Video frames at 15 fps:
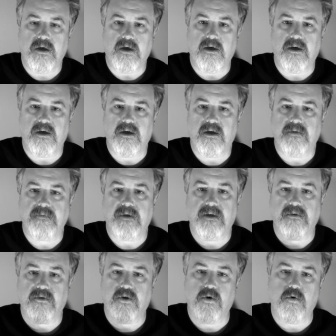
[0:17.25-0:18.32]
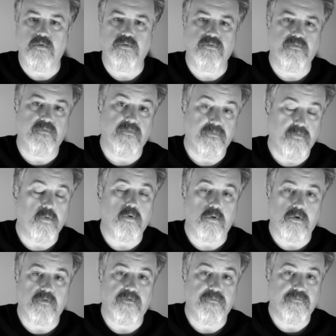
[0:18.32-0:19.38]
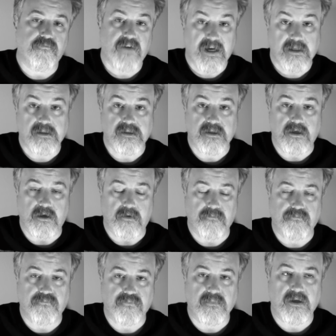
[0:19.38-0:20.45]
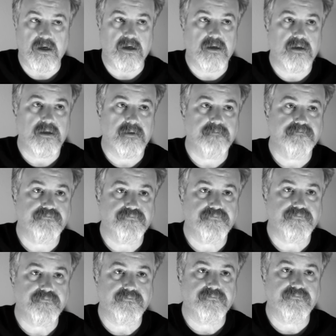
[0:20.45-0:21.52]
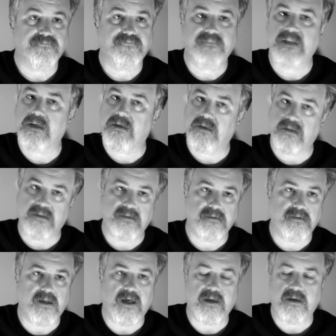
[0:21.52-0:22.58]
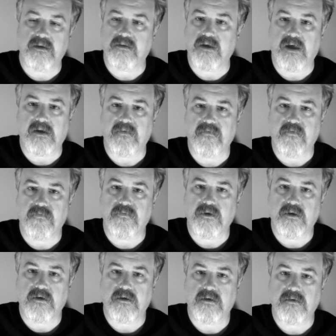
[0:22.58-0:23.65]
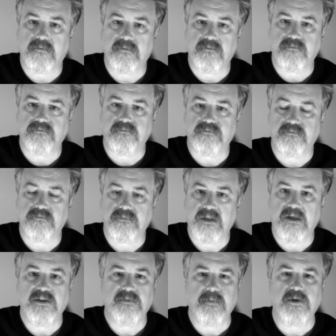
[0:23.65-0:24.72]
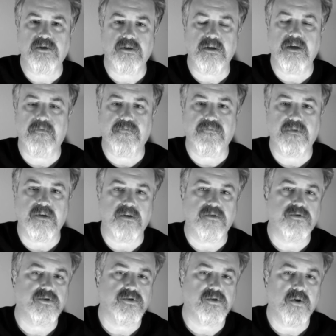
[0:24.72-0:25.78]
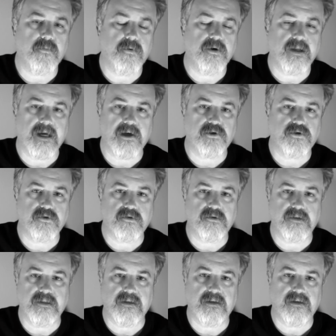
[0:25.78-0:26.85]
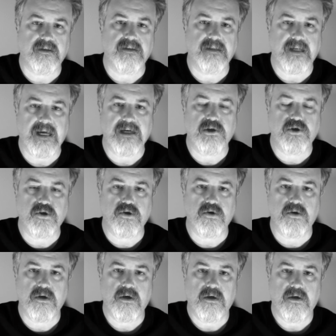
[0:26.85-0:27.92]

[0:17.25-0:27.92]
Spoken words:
and go for fantasy. Uh, lot of especially if they're supernatural in nature,